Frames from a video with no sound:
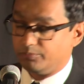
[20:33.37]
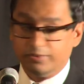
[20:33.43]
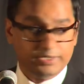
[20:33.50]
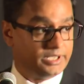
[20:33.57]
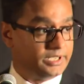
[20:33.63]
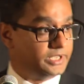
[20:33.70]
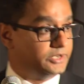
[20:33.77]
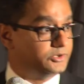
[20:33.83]

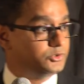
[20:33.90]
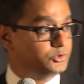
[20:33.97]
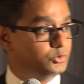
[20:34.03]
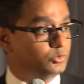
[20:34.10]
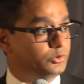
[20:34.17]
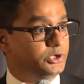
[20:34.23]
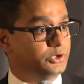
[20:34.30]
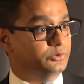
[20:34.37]
bringing in
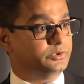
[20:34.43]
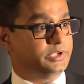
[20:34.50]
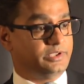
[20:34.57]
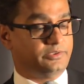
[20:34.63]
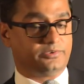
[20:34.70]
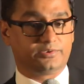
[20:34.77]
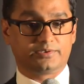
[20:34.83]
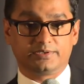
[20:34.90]
two new
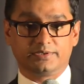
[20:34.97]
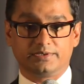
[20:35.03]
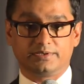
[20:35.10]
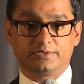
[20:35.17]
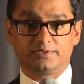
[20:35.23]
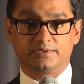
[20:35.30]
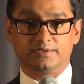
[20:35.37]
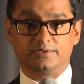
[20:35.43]
tests,
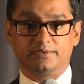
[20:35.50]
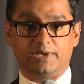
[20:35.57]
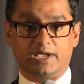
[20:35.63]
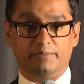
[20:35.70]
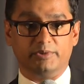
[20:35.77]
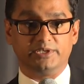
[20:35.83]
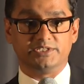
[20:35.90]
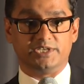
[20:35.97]

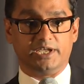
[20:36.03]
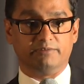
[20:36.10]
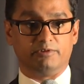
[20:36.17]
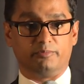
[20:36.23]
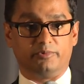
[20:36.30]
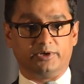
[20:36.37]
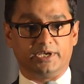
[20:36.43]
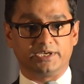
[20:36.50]
timing chain
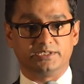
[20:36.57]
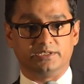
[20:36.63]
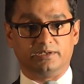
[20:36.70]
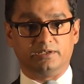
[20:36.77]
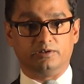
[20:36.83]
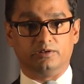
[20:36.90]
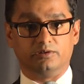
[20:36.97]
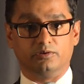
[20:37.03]
wear protection
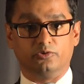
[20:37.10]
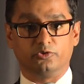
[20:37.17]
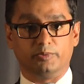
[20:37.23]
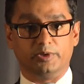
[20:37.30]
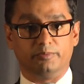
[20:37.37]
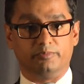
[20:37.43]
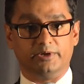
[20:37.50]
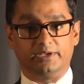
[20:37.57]
and
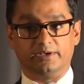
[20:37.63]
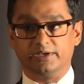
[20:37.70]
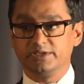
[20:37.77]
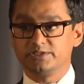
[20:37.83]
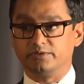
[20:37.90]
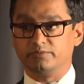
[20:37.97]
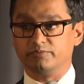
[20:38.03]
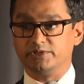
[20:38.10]
low-speed
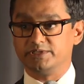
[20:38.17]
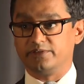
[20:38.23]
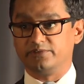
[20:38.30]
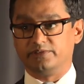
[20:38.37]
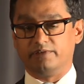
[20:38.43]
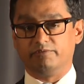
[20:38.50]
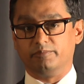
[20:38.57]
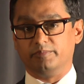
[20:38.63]
pre-ignition, which
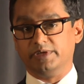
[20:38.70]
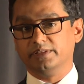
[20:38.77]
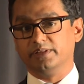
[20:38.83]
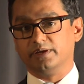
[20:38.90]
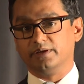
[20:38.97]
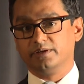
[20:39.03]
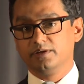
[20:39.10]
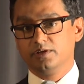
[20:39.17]
has never been
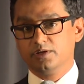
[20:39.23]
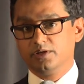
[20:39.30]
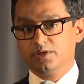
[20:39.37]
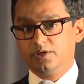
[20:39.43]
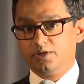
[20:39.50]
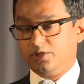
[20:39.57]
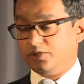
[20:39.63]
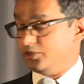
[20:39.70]
there.
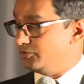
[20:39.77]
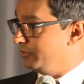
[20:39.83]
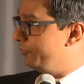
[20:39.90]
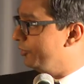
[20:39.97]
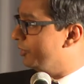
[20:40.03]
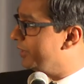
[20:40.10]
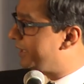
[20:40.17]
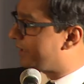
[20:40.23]
So if
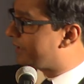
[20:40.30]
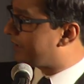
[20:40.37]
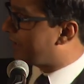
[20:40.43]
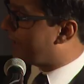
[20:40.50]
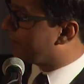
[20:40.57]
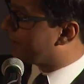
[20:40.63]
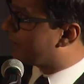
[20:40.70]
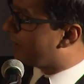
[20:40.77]
you look
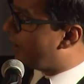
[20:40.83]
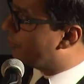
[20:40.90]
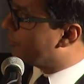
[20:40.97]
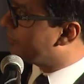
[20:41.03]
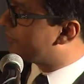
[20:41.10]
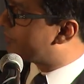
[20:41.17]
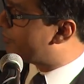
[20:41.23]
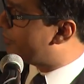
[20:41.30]
and
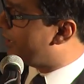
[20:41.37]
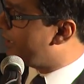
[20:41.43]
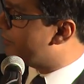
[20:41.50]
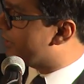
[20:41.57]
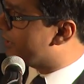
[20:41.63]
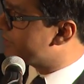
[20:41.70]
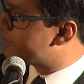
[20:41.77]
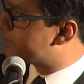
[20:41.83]
count pretty
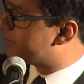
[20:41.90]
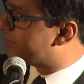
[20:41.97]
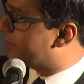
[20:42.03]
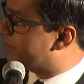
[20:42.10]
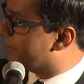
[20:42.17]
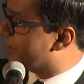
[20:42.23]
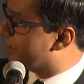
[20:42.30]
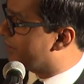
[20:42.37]
much
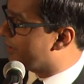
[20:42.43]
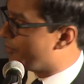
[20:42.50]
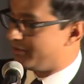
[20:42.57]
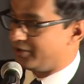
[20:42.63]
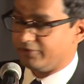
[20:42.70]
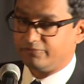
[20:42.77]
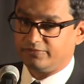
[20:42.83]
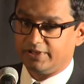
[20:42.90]
the
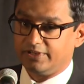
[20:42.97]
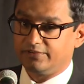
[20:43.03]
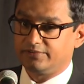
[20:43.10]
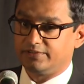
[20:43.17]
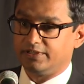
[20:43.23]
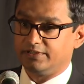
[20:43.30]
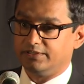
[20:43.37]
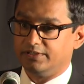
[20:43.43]
number of tests
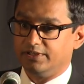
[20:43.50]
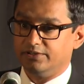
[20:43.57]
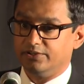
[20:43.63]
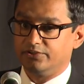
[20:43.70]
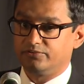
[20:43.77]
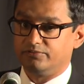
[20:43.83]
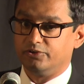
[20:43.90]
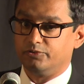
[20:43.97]
that the
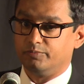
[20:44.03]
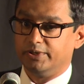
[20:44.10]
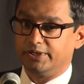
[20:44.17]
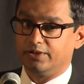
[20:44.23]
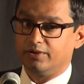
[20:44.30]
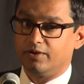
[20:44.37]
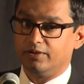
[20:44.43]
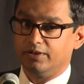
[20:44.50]
industry is
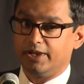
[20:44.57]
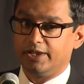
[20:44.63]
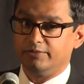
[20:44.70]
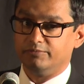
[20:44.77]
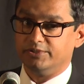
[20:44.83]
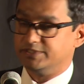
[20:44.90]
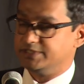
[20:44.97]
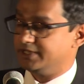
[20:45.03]
bringing
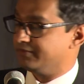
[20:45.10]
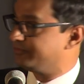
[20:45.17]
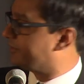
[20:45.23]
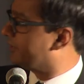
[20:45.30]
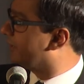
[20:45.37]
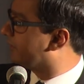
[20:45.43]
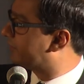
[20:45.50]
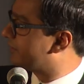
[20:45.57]
online with
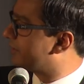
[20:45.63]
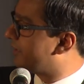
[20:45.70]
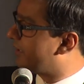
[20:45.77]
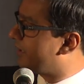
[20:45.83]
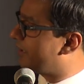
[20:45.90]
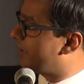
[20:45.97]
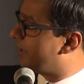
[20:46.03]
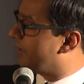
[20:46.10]
GF-6,
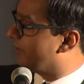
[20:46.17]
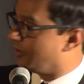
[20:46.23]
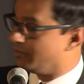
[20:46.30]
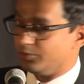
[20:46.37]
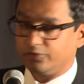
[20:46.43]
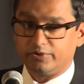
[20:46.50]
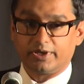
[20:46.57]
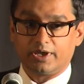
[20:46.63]
it
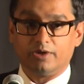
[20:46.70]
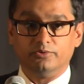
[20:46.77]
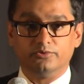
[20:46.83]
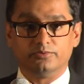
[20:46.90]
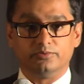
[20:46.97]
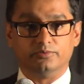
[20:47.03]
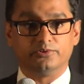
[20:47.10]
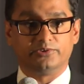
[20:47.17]
almost
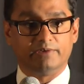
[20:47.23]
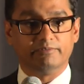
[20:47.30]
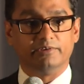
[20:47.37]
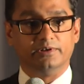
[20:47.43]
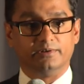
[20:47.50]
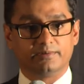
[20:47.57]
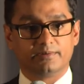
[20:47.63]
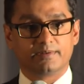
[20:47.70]
accounts to
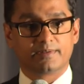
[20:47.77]
7.